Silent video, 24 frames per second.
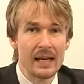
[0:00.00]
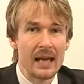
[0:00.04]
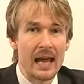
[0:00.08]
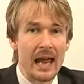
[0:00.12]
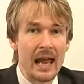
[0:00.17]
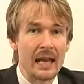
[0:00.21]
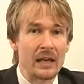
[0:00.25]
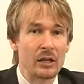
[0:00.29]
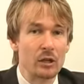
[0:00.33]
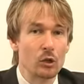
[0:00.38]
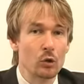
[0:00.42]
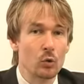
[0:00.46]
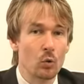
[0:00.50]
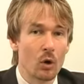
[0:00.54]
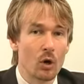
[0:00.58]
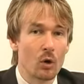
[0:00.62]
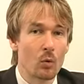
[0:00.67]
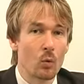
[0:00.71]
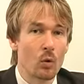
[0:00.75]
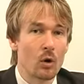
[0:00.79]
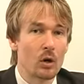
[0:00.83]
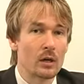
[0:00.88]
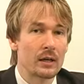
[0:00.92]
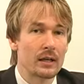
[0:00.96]
and your
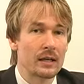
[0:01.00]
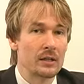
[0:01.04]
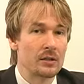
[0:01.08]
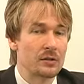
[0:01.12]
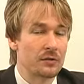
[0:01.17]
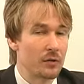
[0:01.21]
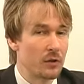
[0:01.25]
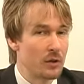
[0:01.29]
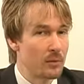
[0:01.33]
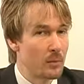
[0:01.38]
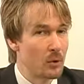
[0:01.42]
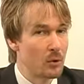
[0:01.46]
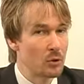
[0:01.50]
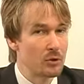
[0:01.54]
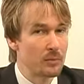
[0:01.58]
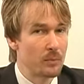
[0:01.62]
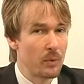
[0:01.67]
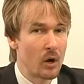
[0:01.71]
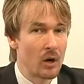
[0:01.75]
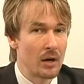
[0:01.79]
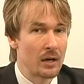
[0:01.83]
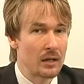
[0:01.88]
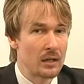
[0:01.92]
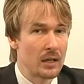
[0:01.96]
work is for the most
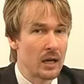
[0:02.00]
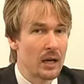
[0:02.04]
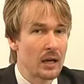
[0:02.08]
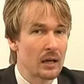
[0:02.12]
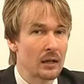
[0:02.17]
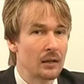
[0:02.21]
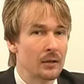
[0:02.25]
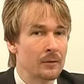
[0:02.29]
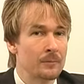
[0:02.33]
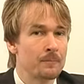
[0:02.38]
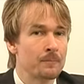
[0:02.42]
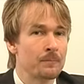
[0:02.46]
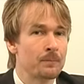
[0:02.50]
part done.